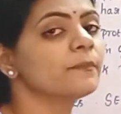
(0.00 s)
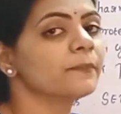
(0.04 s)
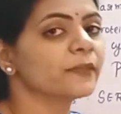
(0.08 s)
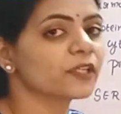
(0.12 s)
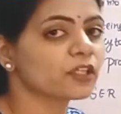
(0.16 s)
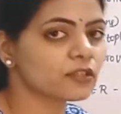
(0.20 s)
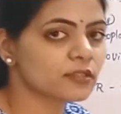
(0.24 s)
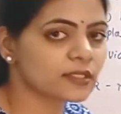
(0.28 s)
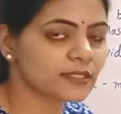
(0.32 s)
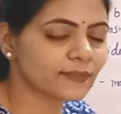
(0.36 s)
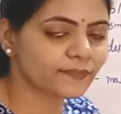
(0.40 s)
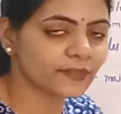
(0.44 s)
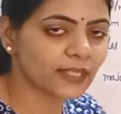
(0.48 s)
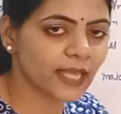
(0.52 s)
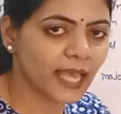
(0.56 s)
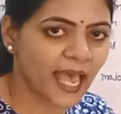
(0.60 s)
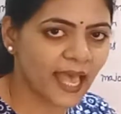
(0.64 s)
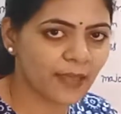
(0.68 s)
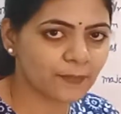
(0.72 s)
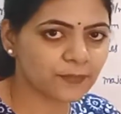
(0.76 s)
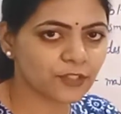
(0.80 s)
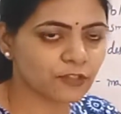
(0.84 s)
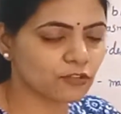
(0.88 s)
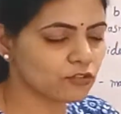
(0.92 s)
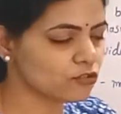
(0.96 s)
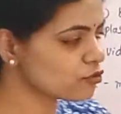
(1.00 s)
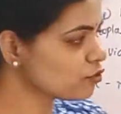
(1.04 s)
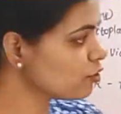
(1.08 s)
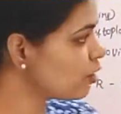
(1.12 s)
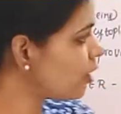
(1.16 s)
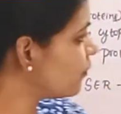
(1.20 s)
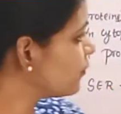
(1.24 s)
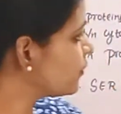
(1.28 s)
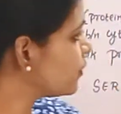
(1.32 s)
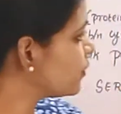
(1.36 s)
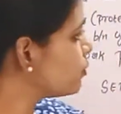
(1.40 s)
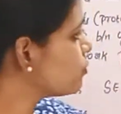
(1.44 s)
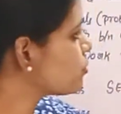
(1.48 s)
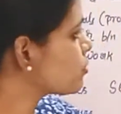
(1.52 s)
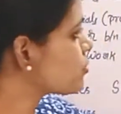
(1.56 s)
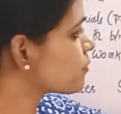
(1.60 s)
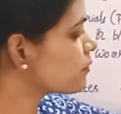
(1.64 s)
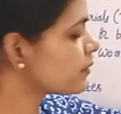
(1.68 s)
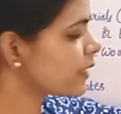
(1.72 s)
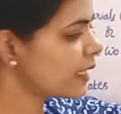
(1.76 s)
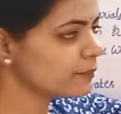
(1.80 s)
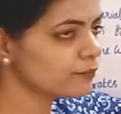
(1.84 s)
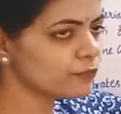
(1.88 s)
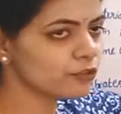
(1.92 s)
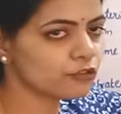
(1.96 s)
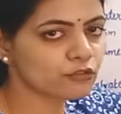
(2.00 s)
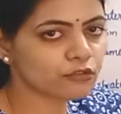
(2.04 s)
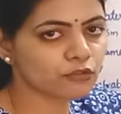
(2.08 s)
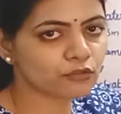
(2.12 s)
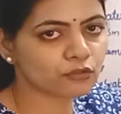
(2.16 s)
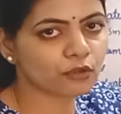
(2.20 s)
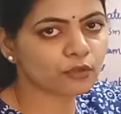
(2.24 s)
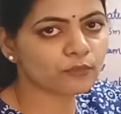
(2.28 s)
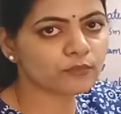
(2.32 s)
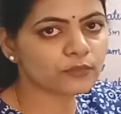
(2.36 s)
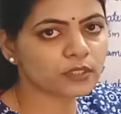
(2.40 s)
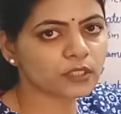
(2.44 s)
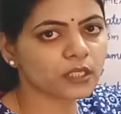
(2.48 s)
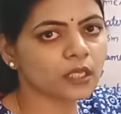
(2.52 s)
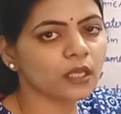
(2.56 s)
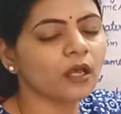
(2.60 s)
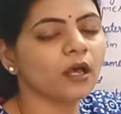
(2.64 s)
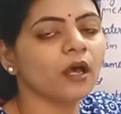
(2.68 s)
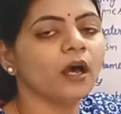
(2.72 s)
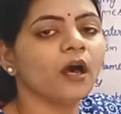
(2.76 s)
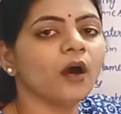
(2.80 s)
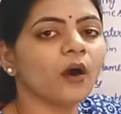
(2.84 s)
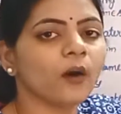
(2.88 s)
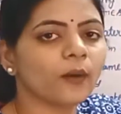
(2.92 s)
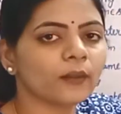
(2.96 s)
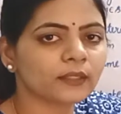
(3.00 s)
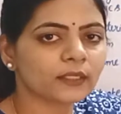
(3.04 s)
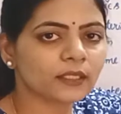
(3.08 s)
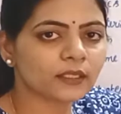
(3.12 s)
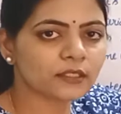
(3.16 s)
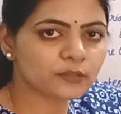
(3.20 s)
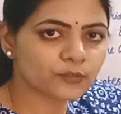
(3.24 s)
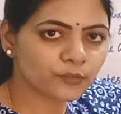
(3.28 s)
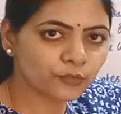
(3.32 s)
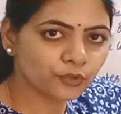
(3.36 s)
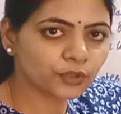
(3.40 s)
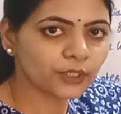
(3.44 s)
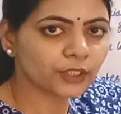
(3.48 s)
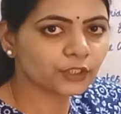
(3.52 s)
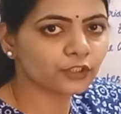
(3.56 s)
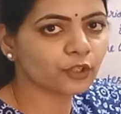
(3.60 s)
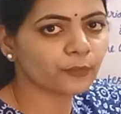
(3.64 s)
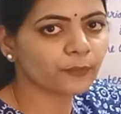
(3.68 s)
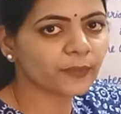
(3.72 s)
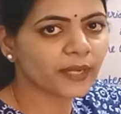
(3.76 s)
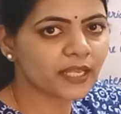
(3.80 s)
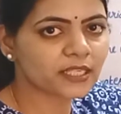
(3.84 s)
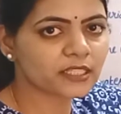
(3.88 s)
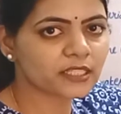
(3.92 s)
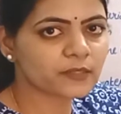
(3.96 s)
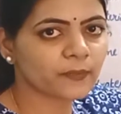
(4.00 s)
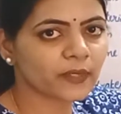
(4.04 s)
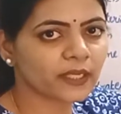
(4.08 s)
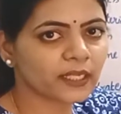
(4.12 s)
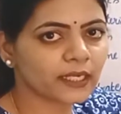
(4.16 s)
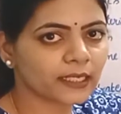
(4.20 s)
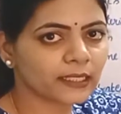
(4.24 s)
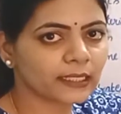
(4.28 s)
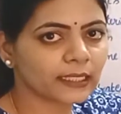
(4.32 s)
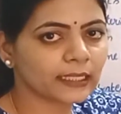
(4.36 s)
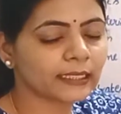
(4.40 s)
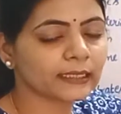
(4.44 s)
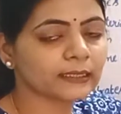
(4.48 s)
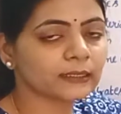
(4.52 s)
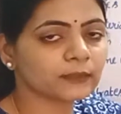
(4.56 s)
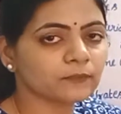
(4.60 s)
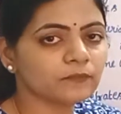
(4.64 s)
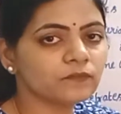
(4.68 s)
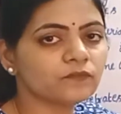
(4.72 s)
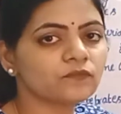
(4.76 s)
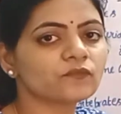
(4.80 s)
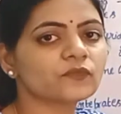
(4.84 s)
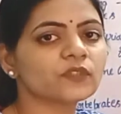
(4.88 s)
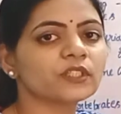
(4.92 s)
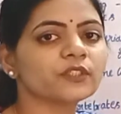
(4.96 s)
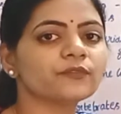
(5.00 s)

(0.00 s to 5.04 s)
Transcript: Because of the absence of those ribosomes on the smooth endoplasmic reticulum,